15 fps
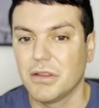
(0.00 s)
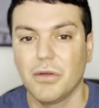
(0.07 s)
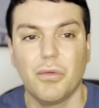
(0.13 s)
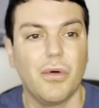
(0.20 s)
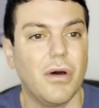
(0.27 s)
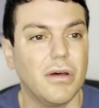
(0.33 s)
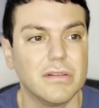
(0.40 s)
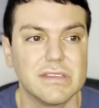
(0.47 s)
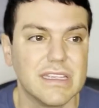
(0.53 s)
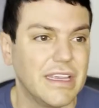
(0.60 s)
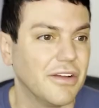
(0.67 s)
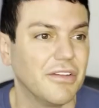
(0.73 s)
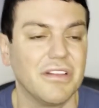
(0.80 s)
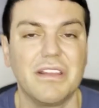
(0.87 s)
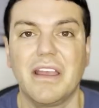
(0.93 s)
on the walls
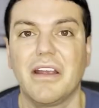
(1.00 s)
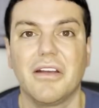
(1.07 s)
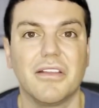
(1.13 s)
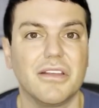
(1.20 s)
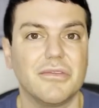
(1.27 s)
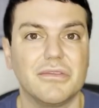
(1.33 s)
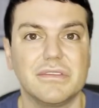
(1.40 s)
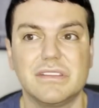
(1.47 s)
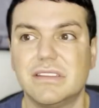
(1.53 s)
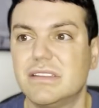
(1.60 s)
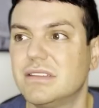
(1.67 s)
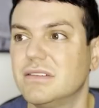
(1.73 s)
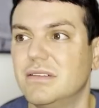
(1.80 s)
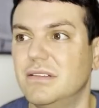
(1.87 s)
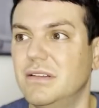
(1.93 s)
here and there. There
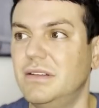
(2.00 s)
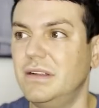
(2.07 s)
was,